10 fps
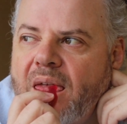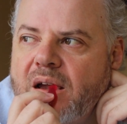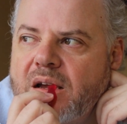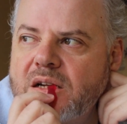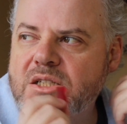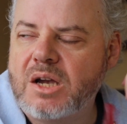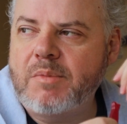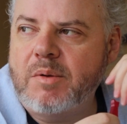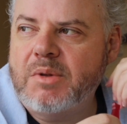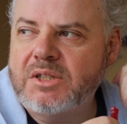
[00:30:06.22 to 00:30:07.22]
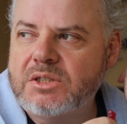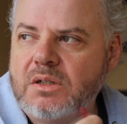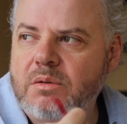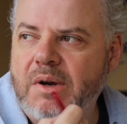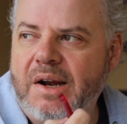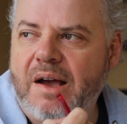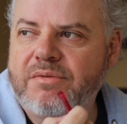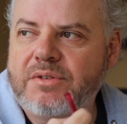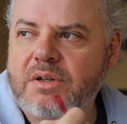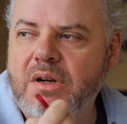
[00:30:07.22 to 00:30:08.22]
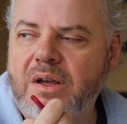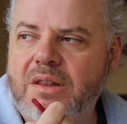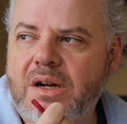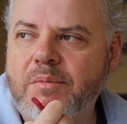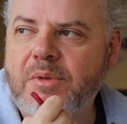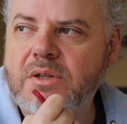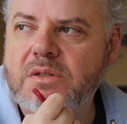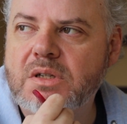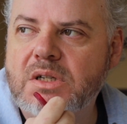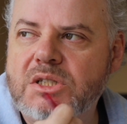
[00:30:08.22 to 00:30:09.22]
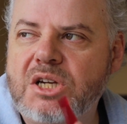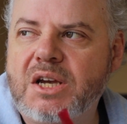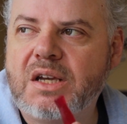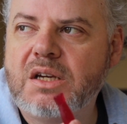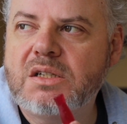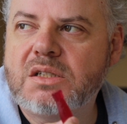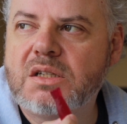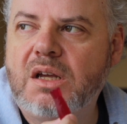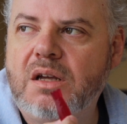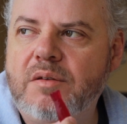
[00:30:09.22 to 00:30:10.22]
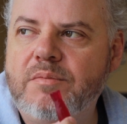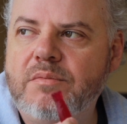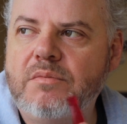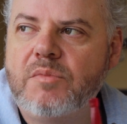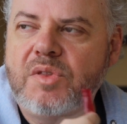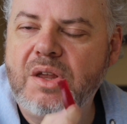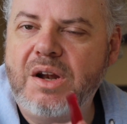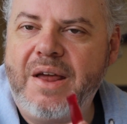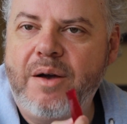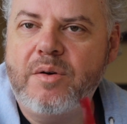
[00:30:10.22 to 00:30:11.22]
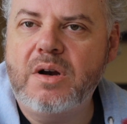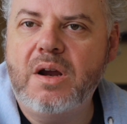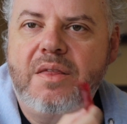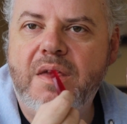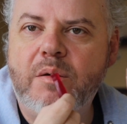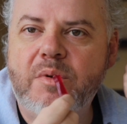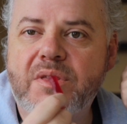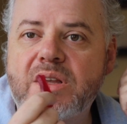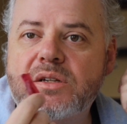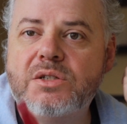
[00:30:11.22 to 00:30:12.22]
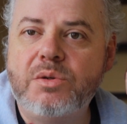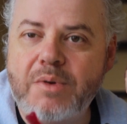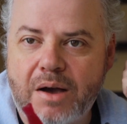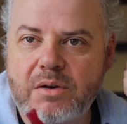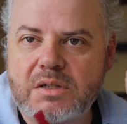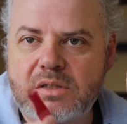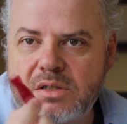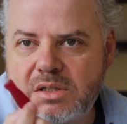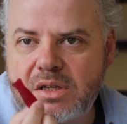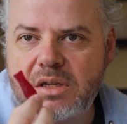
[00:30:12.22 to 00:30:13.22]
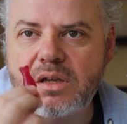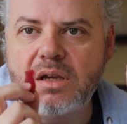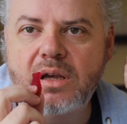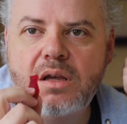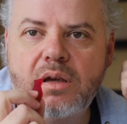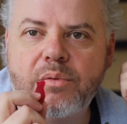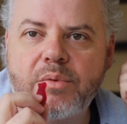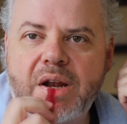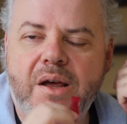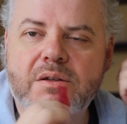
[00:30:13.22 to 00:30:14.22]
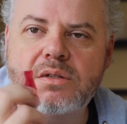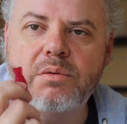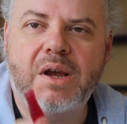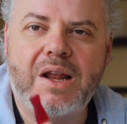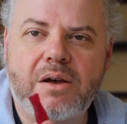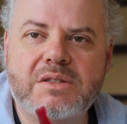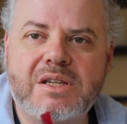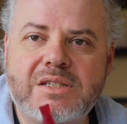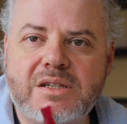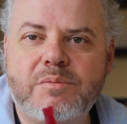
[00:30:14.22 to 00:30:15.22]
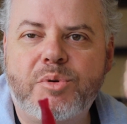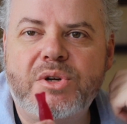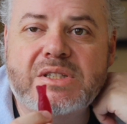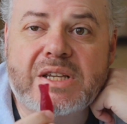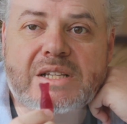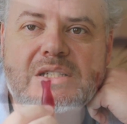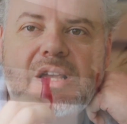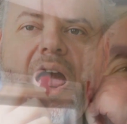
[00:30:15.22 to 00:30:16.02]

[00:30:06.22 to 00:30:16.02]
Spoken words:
I'm going to check my blood sugar right after, and then I'm also going to check it within an hour and then within 2 hours to see right now. So right now it's at 6.6.